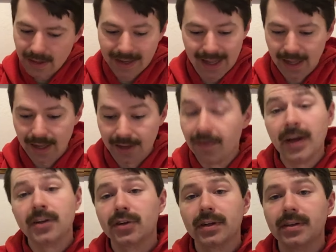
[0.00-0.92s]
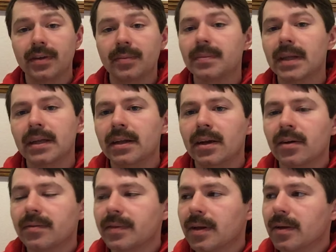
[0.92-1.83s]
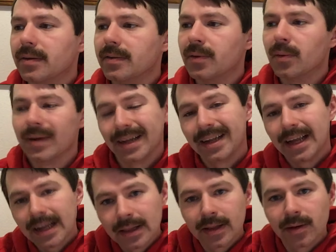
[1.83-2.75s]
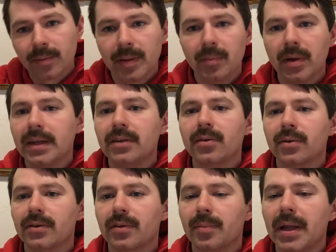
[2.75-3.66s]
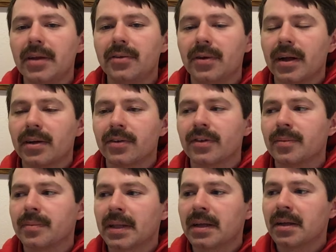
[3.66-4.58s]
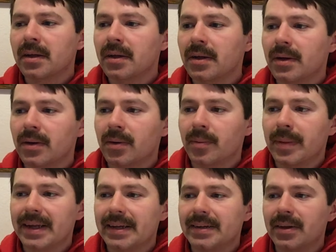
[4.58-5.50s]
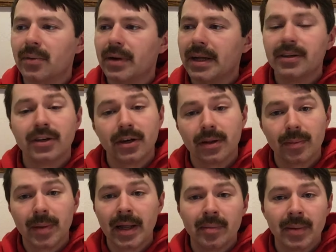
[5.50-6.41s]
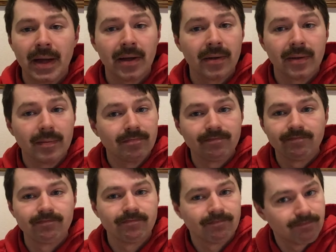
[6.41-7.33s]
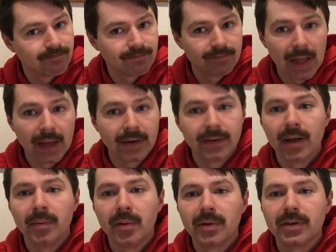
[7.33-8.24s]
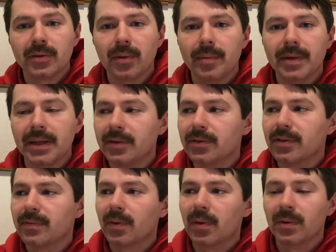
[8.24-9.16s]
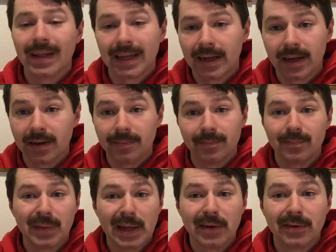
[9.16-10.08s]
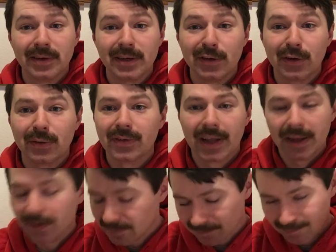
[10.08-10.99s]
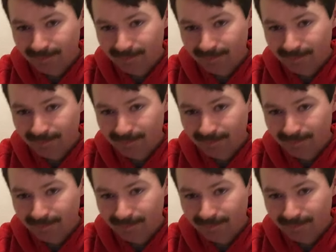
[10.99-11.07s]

Uh, eventually something, you know, if, the, if you want to kick a little bit money towards the Patreon or something, or make a donation to the PayPal and tell me what you want me to use it for, like on a better digital scale,